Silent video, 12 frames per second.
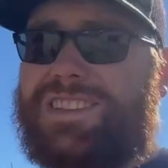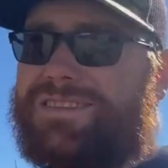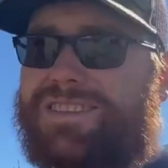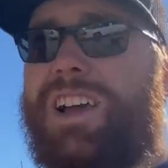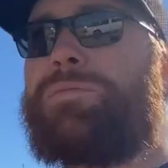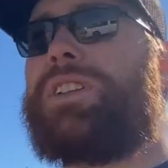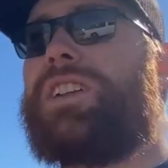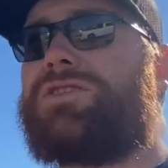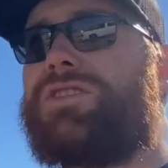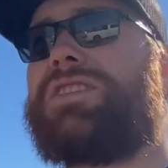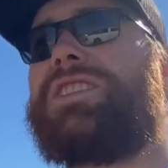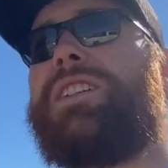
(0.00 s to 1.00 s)
I mean, I
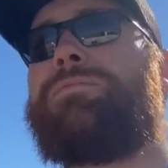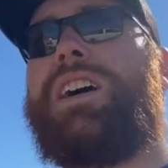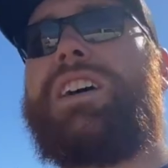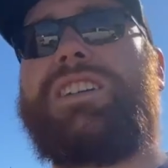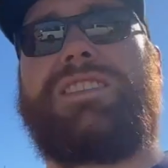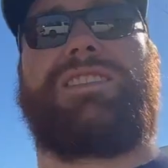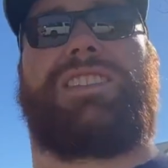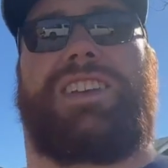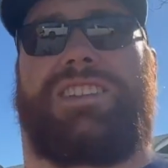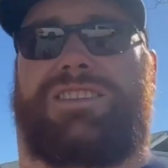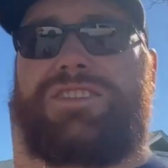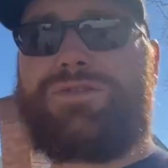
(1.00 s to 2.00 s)
shouldn't say I'm not in
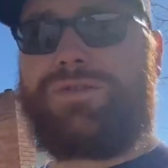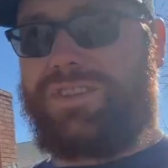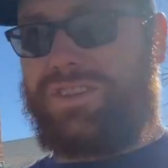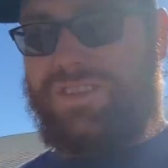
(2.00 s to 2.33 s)
into it,